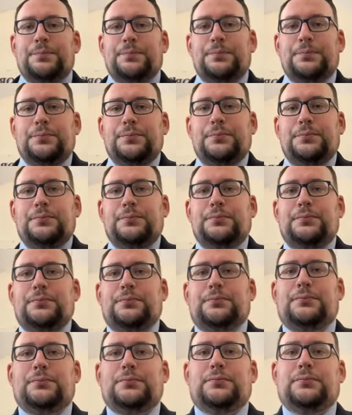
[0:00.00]

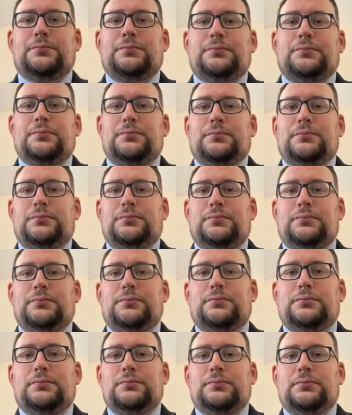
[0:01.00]

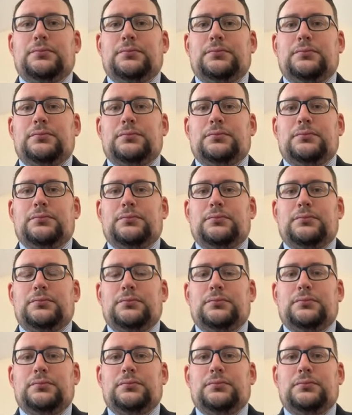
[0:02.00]

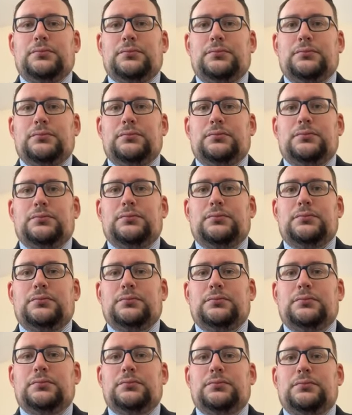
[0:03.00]

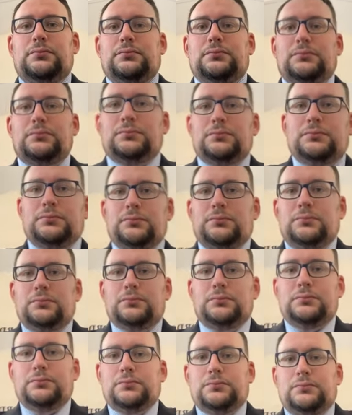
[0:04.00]

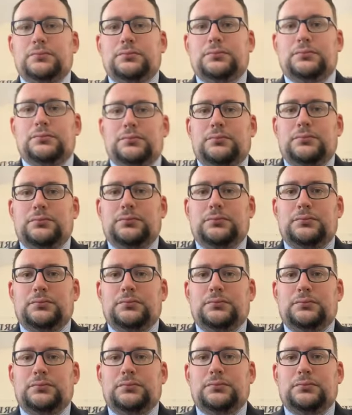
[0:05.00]

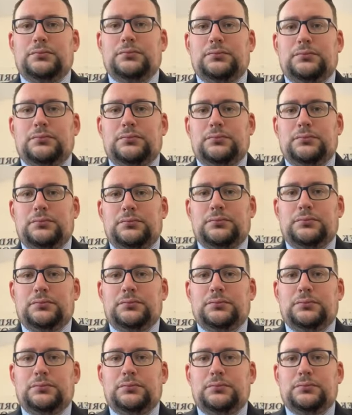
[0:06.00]

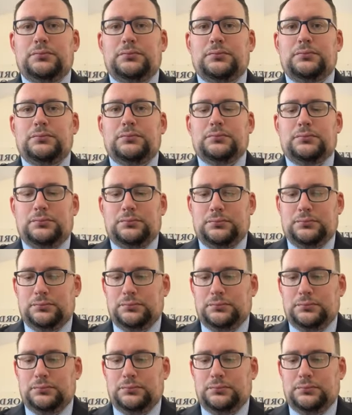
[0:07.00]
No one is speaking in this clip.